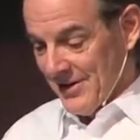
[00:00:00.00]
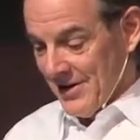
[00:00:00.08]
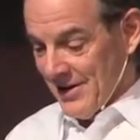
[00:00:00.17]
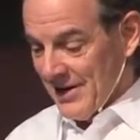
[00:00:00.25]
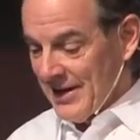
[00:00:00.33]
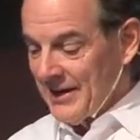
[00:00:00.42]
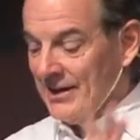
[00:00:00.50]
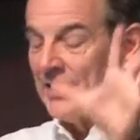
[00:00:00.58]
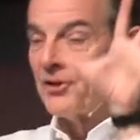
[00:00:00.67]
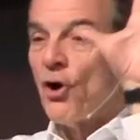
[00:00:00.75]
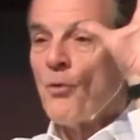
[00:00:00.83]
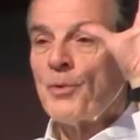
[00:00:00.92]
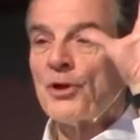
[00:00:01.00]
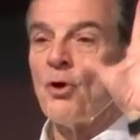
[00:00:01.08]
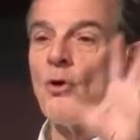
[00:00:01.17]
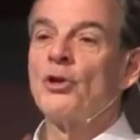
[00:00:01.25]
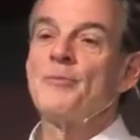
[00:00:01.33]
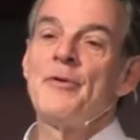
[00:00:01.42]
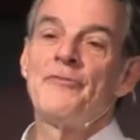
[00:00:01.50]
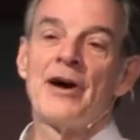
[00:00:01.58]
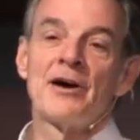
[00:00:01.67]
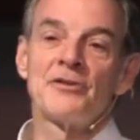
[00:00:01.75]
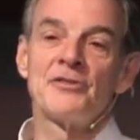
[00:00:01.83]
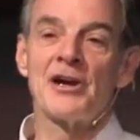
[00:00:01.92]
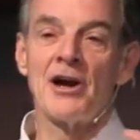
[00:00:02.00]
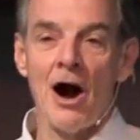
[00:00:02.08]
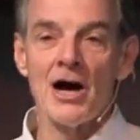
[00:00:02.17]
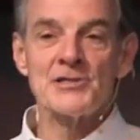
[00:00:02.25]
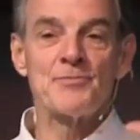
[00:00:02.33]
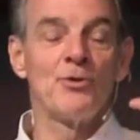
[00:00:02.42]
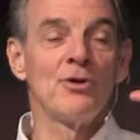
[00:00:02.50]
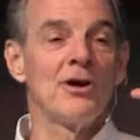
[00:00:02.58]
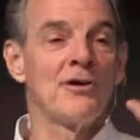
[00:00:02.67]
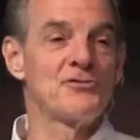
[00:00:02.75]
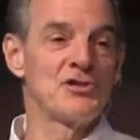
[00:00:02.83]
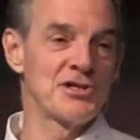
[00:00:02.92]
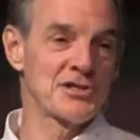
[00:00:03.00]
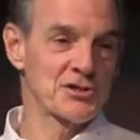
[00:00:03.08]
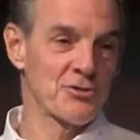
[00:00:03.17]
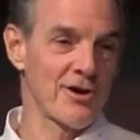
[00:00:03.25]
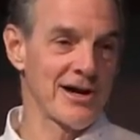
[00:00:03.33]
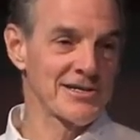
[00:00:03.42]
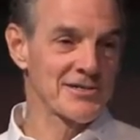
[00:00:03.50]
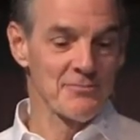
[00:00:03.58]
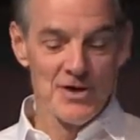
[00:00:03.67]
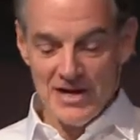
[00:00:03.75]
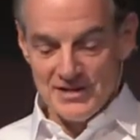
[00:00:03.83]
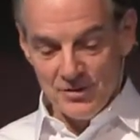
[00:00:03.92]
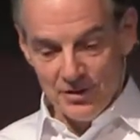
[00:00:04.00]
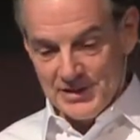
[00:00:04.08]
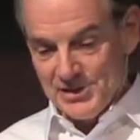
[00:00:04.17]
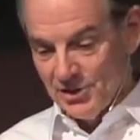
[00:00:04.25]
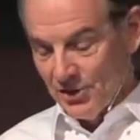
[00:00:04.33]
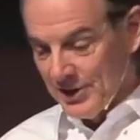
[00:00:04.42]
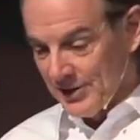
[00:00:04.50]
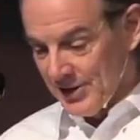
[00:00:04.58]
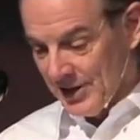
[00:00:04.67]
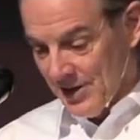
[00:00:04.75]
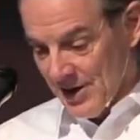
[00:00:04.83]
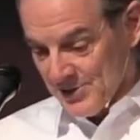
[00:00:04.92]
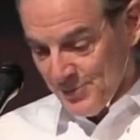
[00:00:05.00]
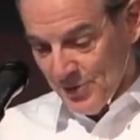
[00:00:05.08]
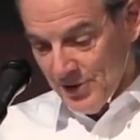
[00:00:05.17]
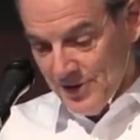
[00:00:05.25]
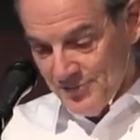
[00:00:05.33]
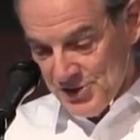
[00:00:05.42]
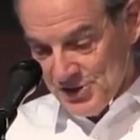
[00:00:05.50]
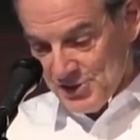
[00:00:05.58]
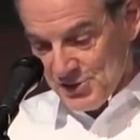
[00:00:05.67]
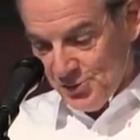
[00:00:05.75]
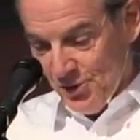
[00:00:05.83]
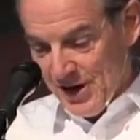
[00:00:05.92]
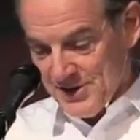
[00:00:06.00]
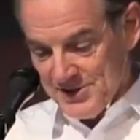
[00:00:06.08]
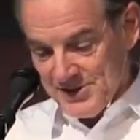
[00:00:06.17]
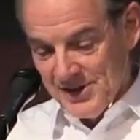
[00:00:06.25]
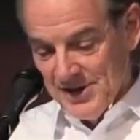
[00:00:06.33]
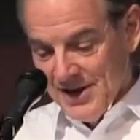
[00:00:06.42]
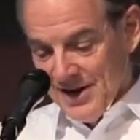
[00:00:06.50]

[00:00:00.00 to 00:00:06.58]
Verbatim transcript: Uh, healing and hope can only be found in the gospel of Jesus Christ. So let's look at the gospel of Jesus Christ.